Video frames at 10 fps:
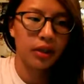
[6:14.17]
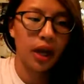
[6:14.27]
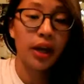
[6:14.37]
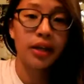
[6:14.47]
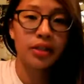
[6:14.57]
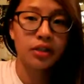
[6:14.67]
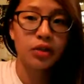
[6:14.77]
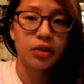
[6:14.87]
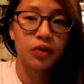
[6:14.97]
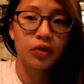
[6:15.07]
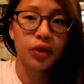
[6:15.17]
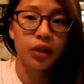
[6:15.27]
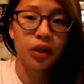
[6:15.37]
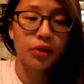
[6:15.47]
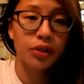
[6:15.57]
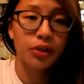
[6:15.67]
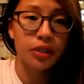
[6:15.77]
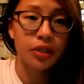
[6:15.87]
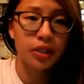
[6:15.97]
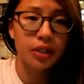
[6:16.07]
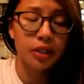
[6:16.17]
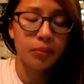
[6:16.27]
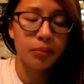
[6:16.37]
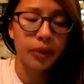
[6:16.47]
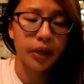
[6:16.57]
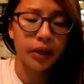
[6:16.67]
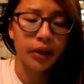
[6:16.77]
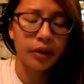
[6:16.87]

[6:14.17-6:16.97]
It is used for other things actually, but